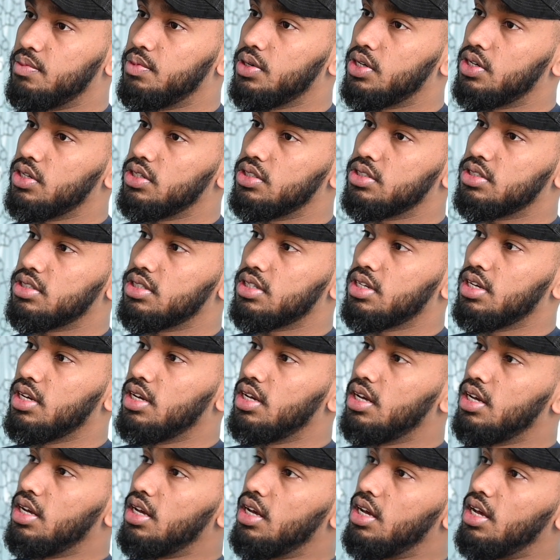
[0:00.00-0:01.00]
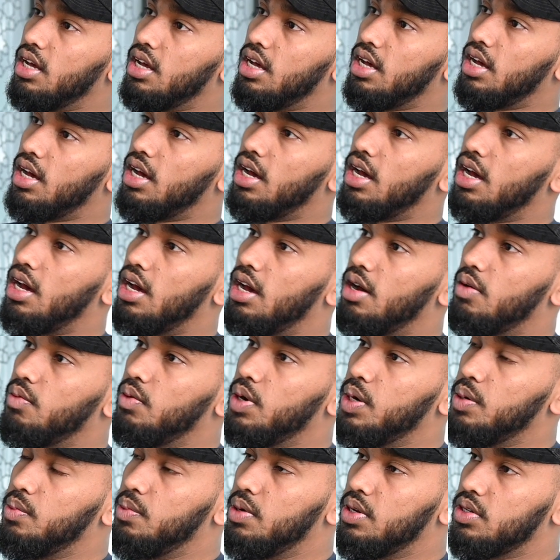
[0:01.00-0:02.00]
because
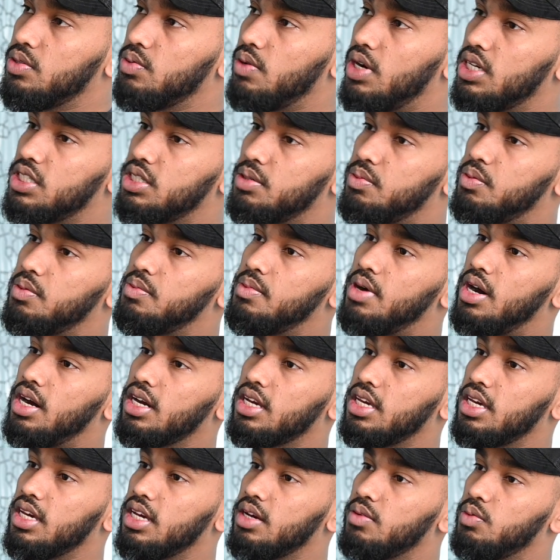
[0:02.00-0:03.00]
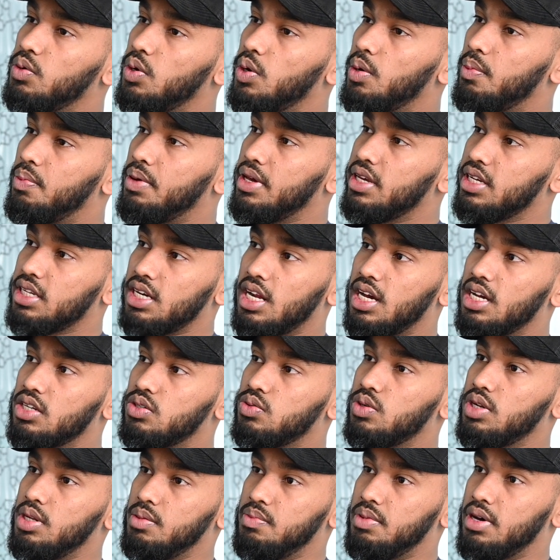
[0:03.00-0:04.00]
when we went to Whitechapel Market, we were paying like
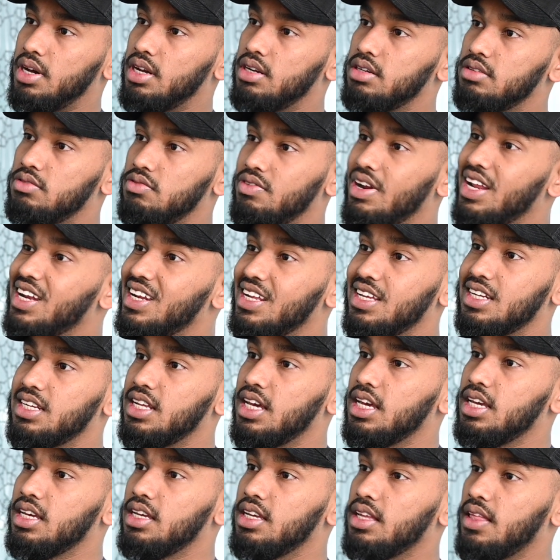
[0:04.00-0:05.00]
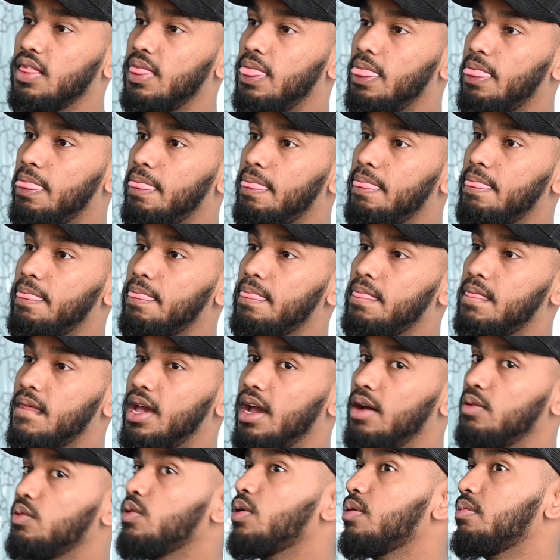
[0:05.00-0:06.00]
£20 rent a day,
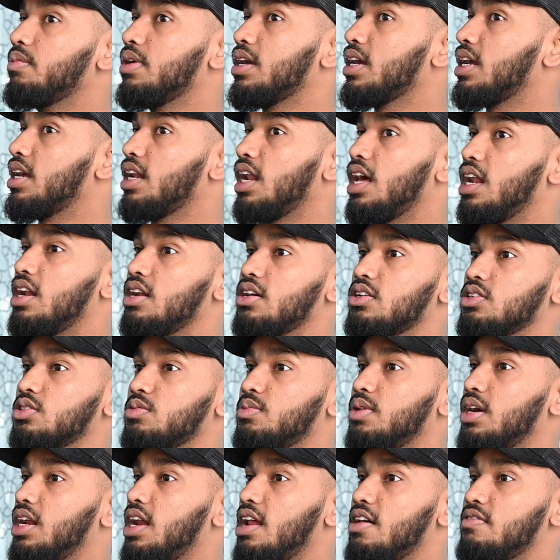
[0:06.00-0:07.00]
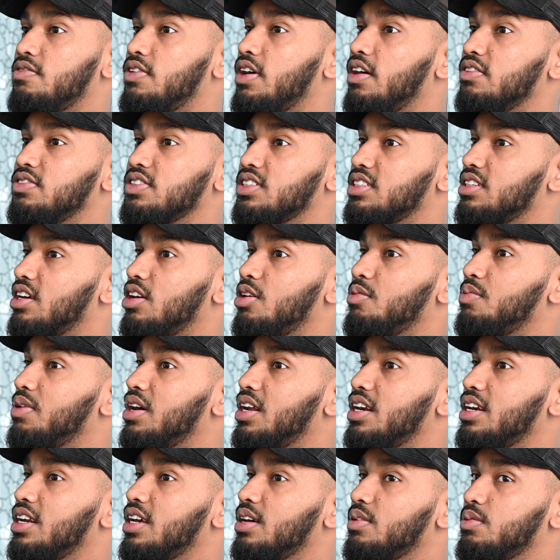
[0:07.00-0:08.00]
and we were making like loads of money, like
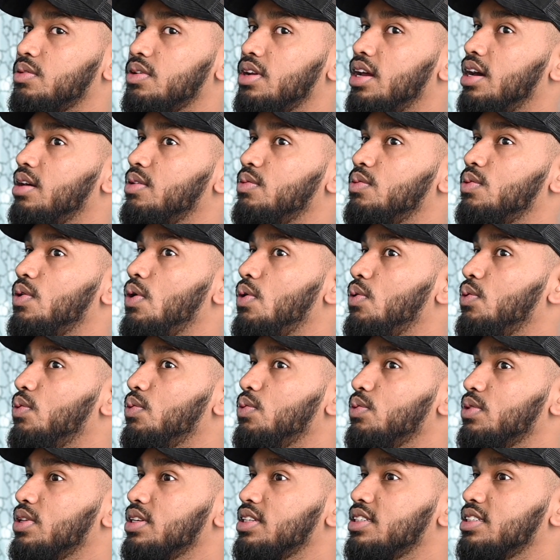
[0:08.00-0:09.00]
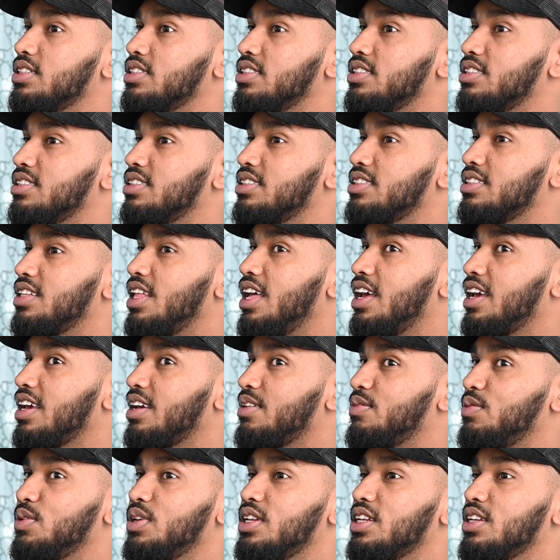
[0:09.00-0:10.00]
£500-600 a day. And we were like, whoa, this is like,
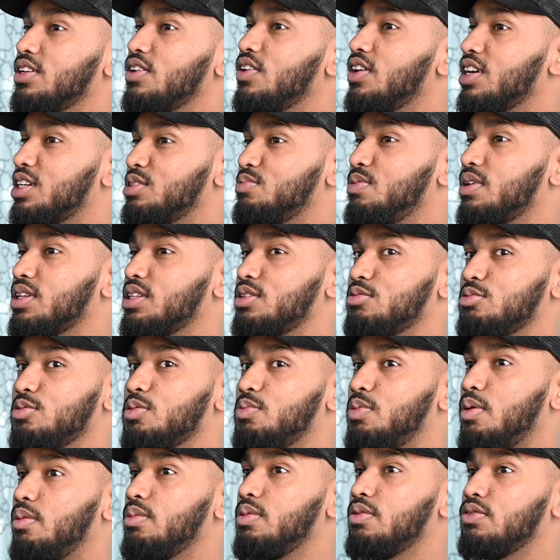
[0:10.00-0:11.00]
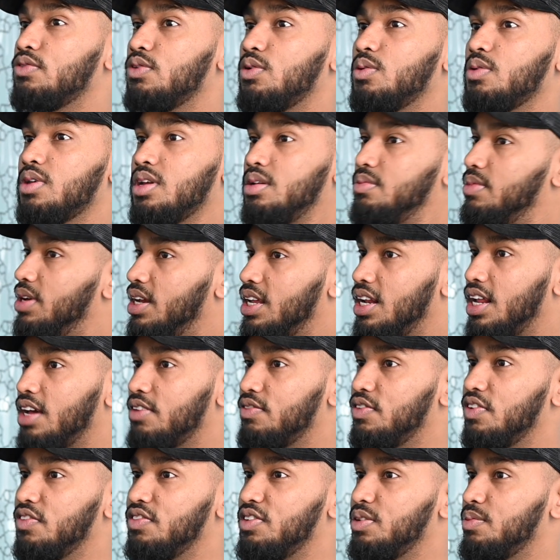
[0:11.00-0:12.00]
we did not expect it. We probably thought we were gonna make
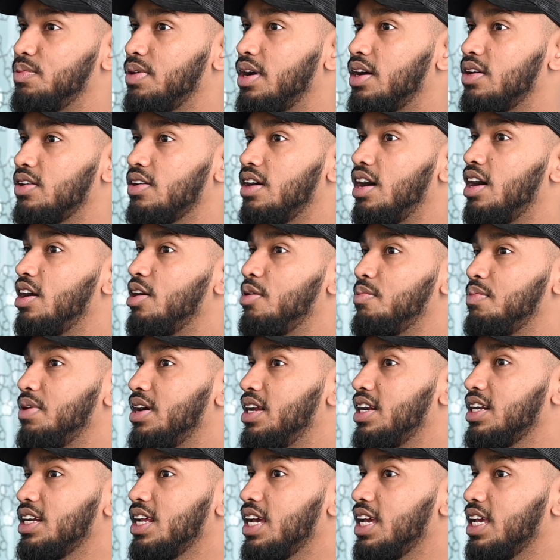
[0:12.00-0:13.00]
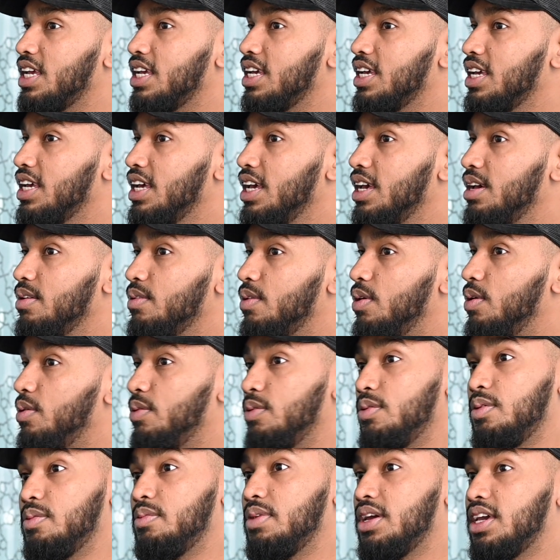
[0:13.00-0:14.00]
like £50 or £100 a day. When
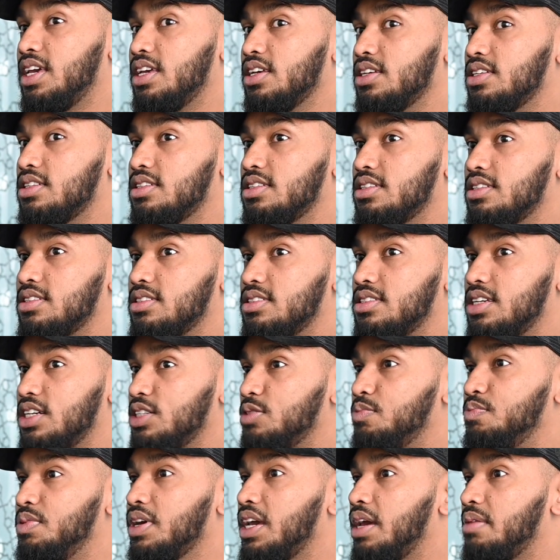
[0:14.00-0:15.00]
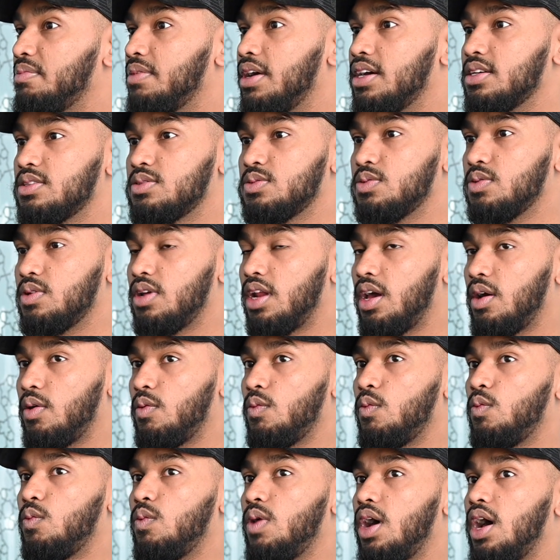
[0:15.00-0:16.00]
we were making such big amounts, we were like,
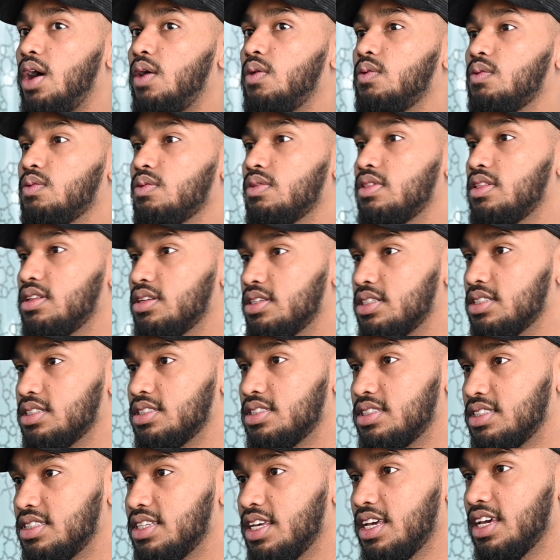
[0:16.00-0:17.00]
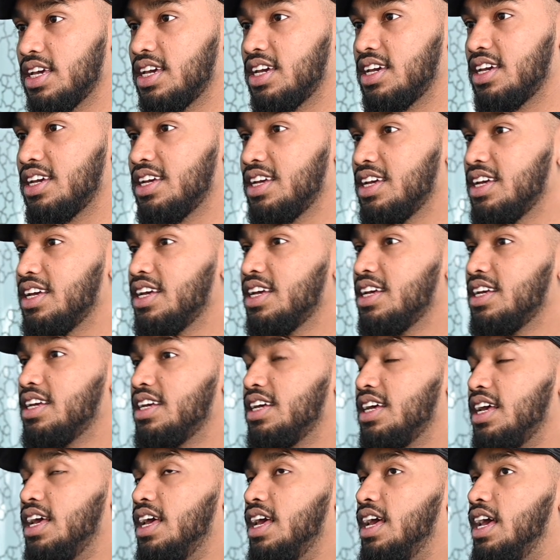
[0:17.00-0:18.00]
wow, this is sick.
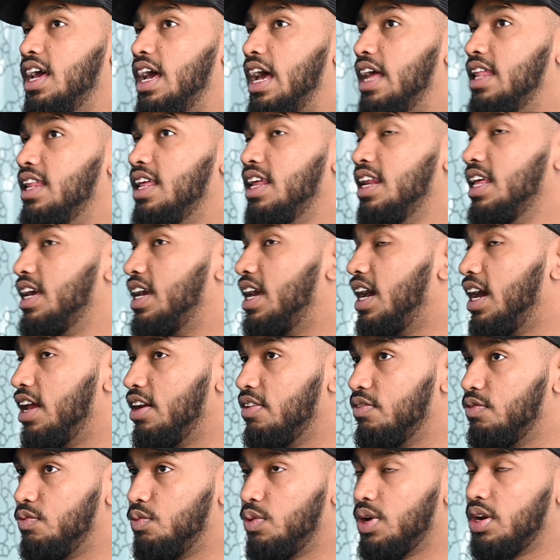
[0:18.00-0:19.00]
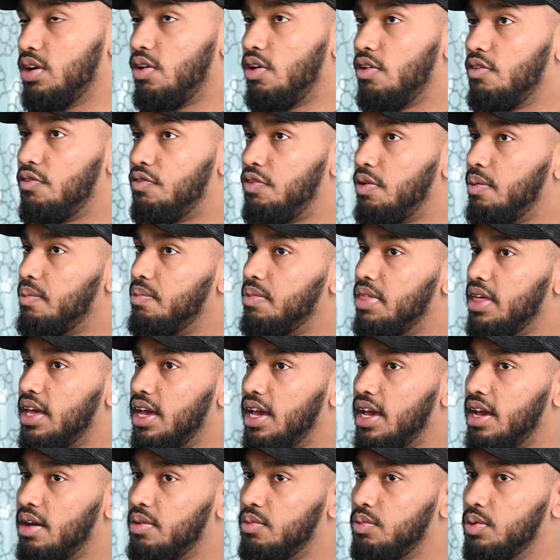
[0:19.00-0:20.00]
And then it kind of went on from
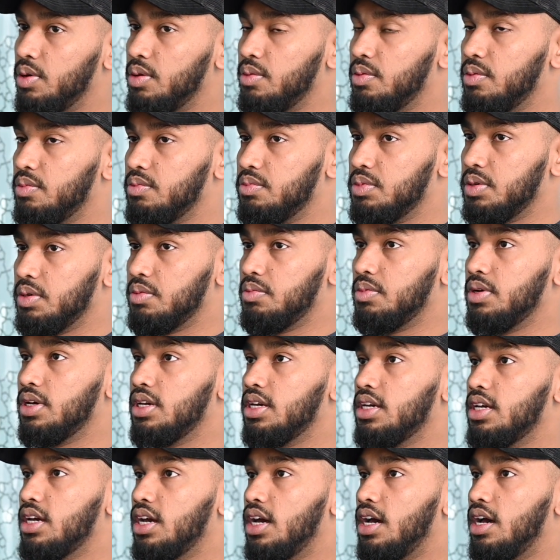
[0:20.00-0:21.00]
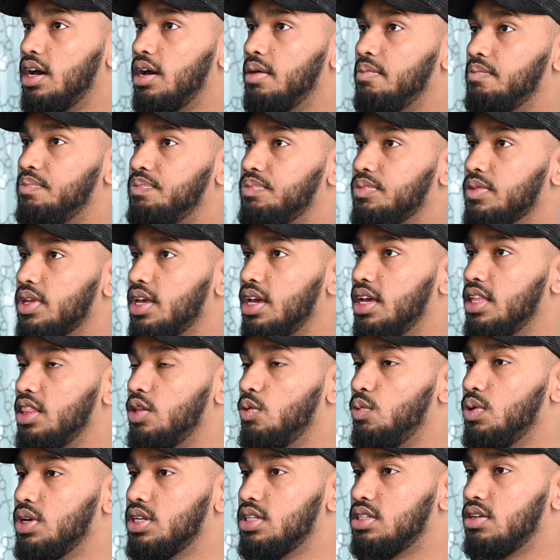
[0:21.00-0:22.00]
there. We in
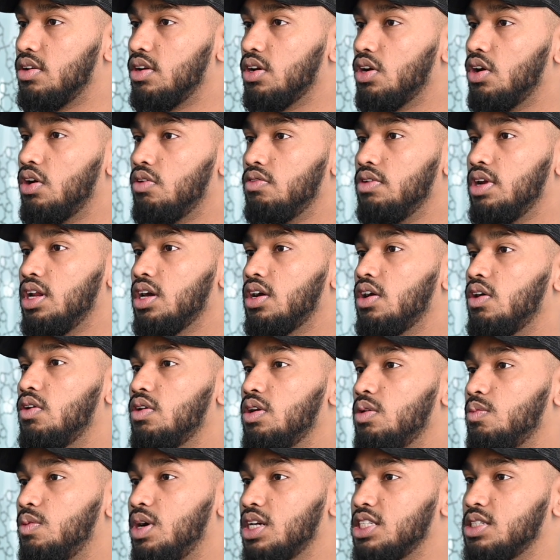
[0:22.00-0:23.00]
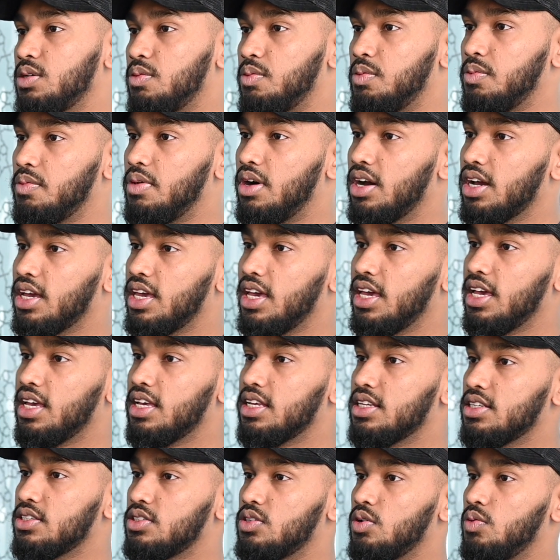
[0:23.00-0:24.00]
the winter, it got really cold in Whitechapel
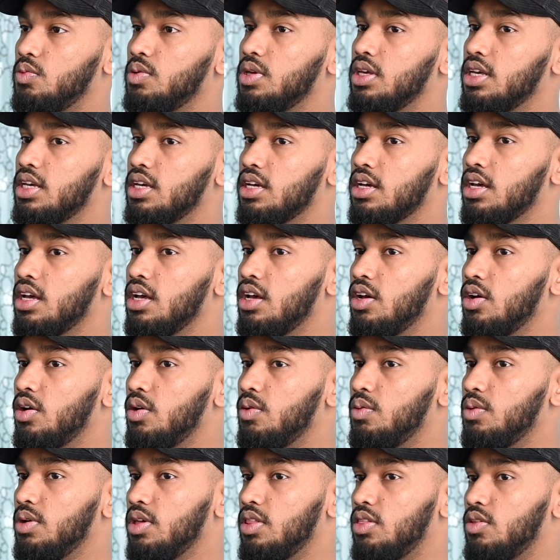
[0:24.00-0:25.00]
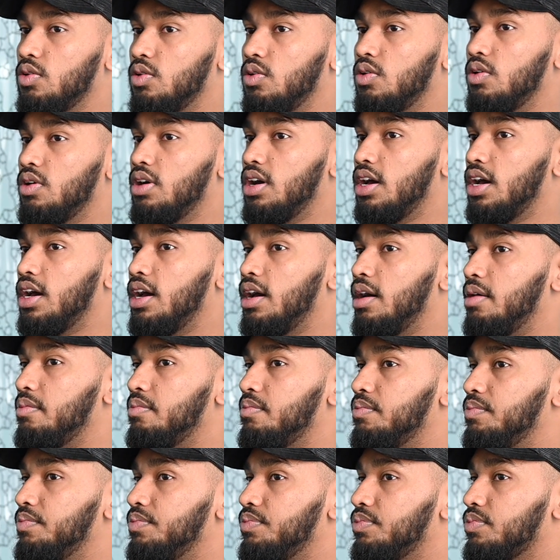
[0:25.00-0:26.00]
Market, so we thought,
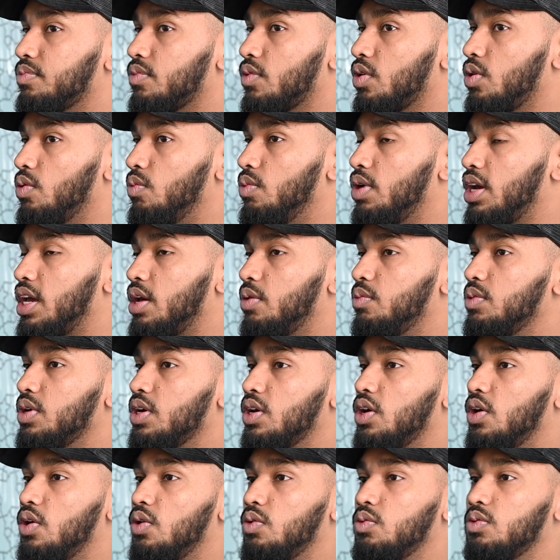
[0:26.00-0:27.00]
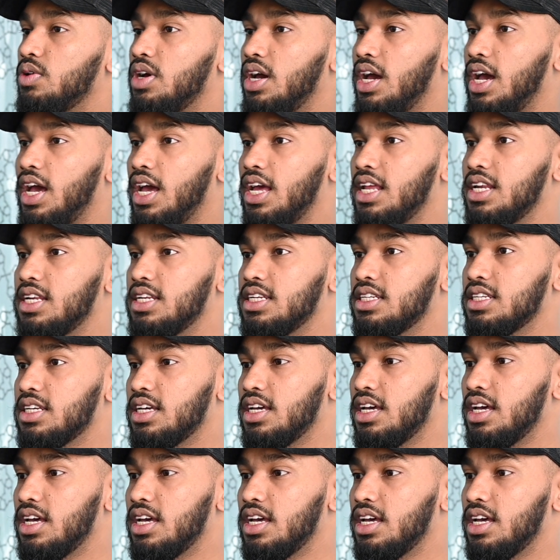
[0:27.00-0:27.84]
where can we go and